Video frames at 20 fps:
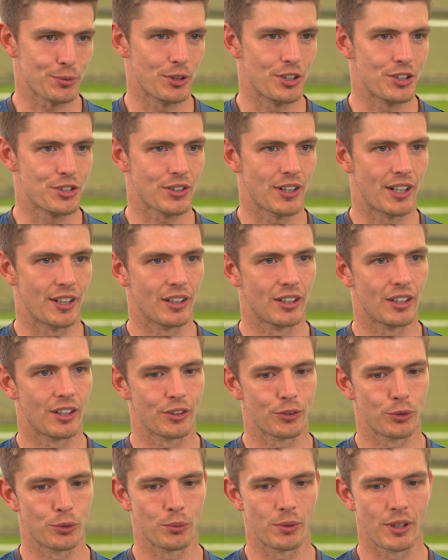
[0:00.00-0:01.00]
you train
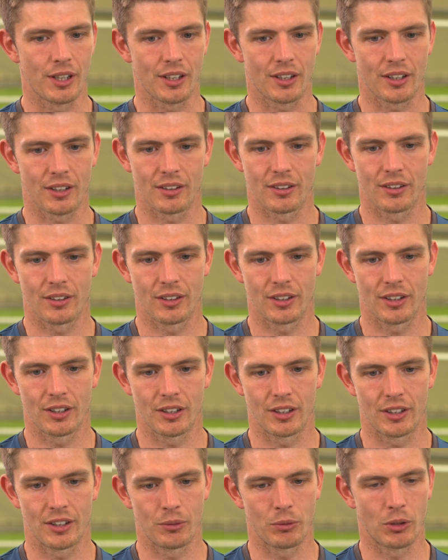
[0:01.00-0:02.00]
hard all week, and
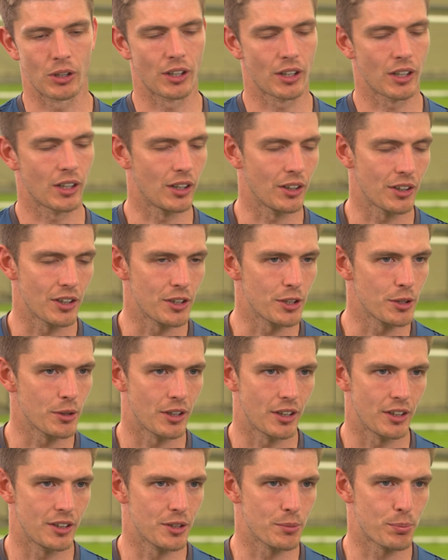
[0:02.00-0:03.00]
you work hard
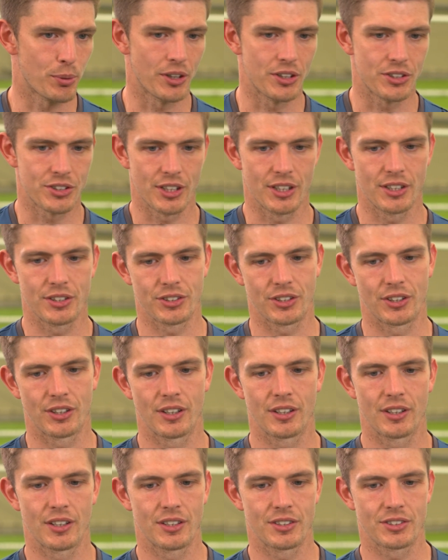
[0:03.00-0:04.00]
in your
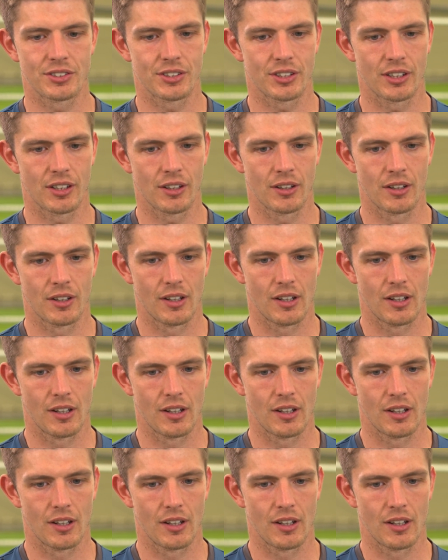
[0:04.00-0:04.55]
pre-season, is to,